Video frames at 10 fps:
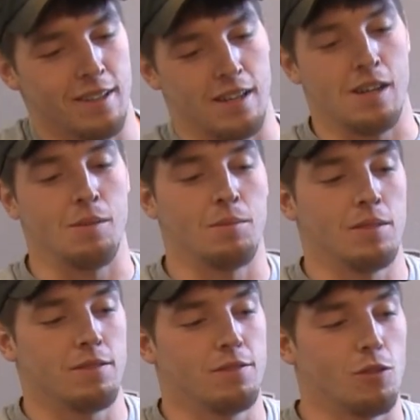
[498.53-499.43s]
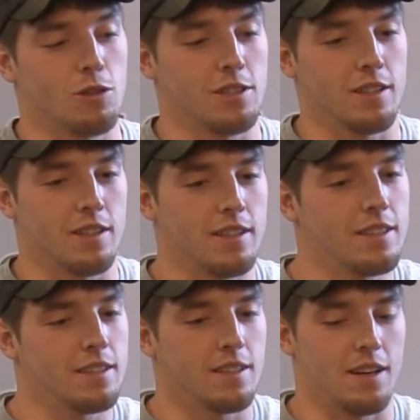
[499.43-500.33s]
Um,
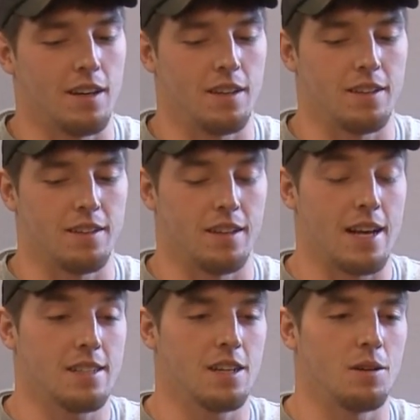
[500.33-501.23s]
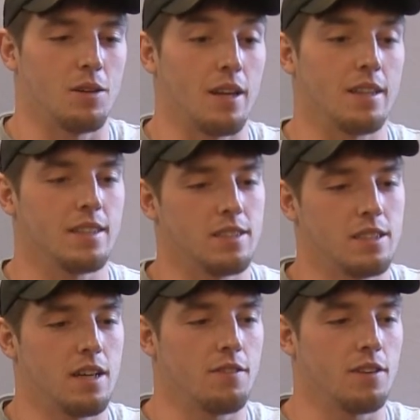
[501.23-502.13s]
fortunately, uh, last uh,
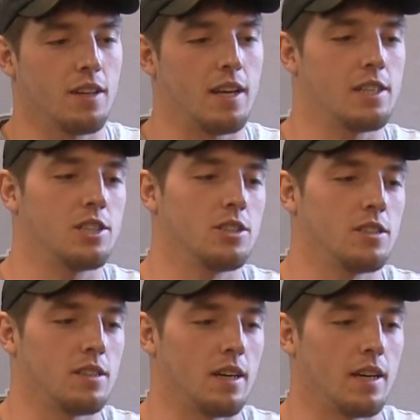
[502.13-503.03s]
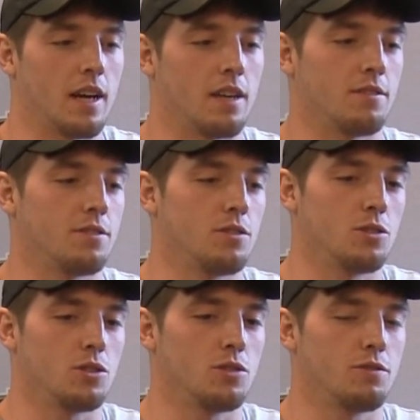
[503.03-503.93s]
definitely last year, I kind of
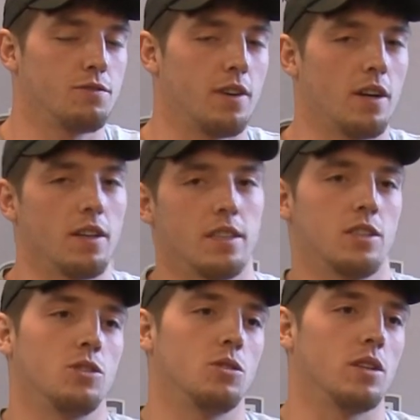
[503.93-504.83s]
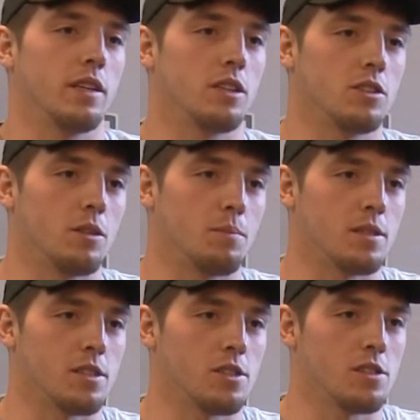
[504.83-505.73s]
fell into a leadership
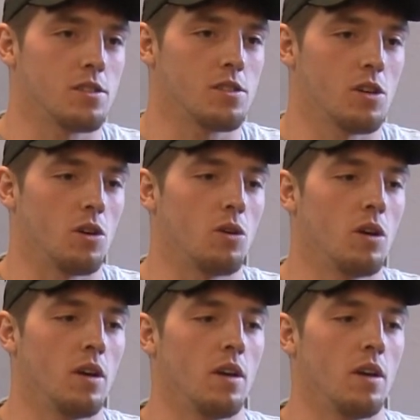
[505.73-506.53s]
position, so